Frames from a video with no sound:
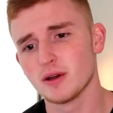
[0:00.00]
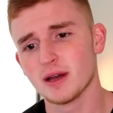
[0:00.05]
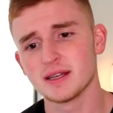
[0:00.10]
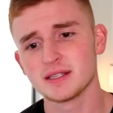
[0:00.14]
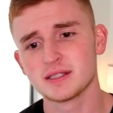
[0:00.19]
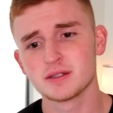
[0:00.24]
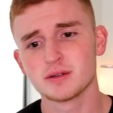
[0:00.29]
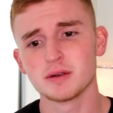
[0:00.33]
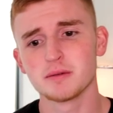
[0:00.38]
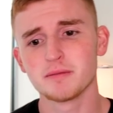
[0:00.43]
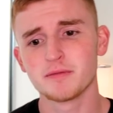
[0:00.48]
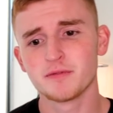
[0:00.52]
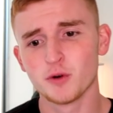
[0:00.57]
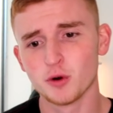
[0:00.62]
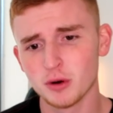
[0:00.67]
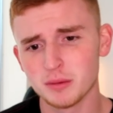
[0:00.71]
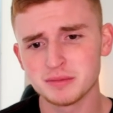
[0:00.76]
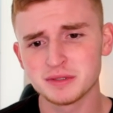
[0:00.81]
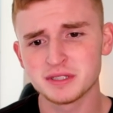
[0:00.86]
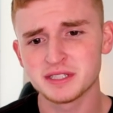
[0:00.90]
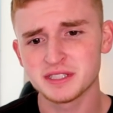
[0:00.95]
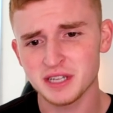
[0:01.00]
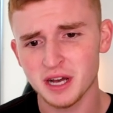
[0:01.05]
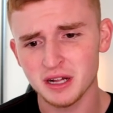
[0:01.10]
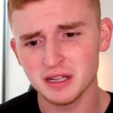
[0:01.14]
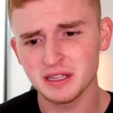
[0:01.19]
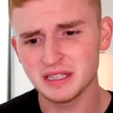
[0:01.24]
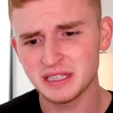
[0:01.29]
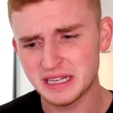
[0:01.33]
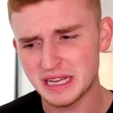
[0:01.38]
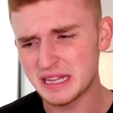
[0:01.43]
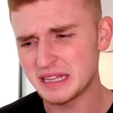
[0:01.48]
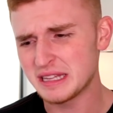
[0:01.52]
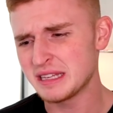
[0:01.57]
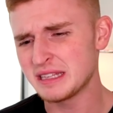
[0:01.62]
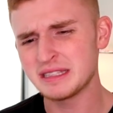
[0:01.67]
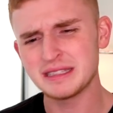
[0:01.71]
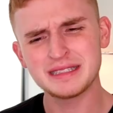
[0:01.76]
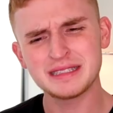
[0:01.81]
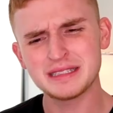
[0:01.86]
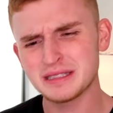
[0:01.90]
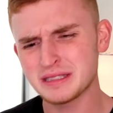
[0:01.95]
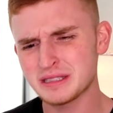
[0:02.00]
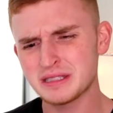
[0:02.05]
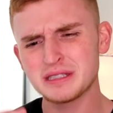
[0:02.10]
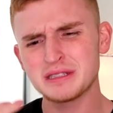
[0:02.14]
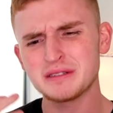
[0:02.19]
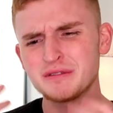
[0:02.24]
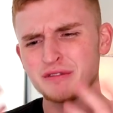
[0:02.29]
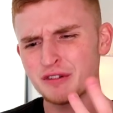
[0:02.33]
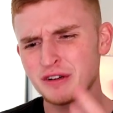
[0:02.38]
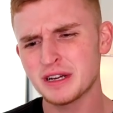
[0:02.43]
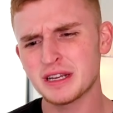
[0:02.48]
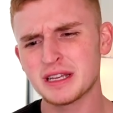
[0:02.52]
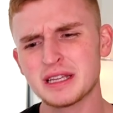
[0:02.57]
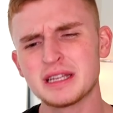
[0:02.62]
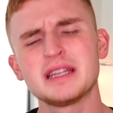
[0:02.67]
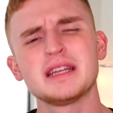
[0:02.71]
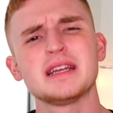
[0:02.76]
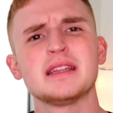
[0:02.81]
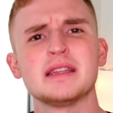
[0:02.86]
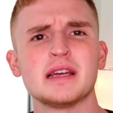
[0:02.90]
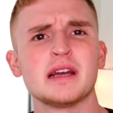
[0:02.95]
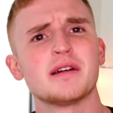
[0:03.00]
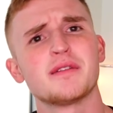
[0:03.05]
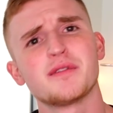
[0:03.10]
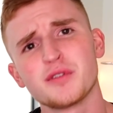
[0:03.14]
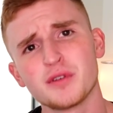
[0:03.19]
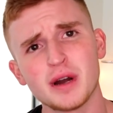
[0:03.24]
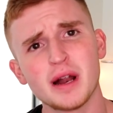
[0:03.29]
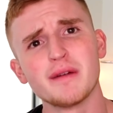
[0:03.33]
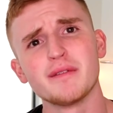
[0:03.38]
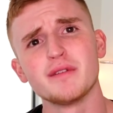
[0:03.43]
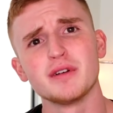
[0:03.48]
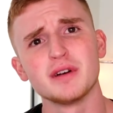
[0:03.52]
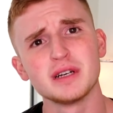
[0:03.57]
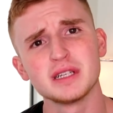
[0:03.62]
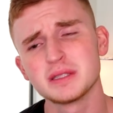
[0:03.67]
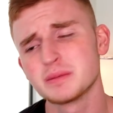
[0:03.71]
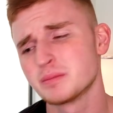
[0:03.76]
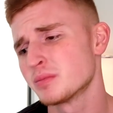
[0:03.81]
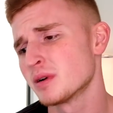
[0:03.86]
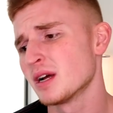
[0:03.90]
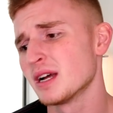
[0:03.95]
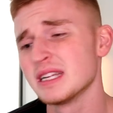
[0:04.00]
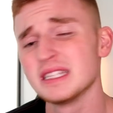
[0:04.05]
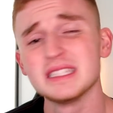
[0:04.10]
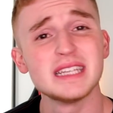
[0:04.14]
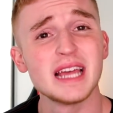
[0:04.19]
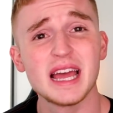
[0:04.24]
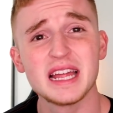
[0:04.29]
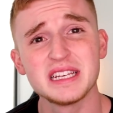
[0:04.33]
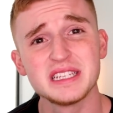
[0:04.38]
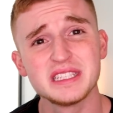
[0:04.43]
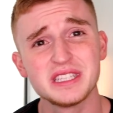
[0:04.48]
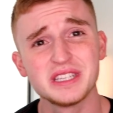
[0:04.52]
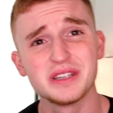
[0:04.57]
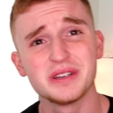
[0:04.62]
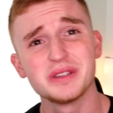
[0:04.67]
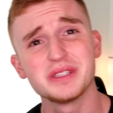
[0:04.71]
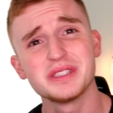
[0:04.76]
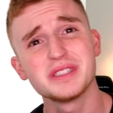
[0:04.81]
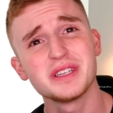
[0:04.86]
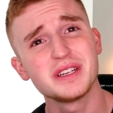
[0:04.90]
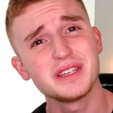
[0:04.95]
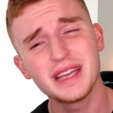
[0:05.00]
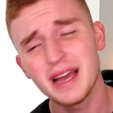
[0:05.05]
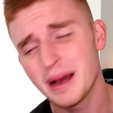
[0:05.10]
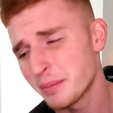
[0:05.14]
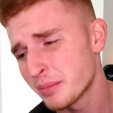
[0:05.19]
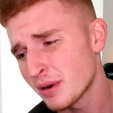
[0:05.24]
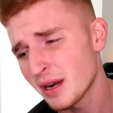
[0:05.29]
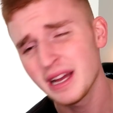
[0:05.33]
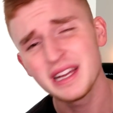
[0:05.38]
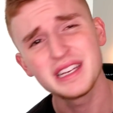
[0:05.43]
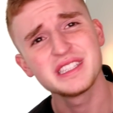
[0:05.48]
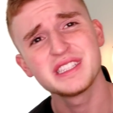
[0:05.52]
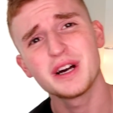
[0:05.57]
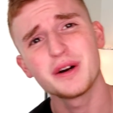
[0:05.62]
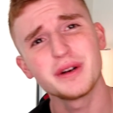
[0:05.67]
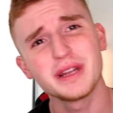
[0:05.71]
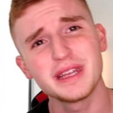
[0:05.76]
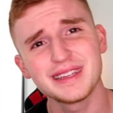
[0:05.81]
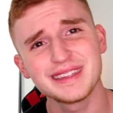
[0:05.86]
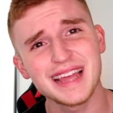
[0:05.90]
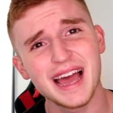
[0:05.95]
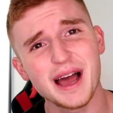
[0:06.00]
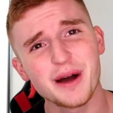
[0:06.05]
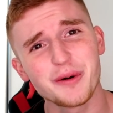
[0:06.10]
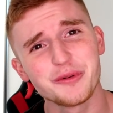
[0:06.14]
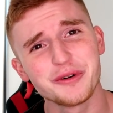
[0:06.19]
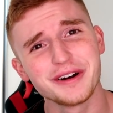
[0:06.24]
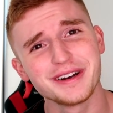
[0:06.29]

The ice cream formed solid. It is freaking in there forever. It's probably dead too. So yeah, probably don't eat that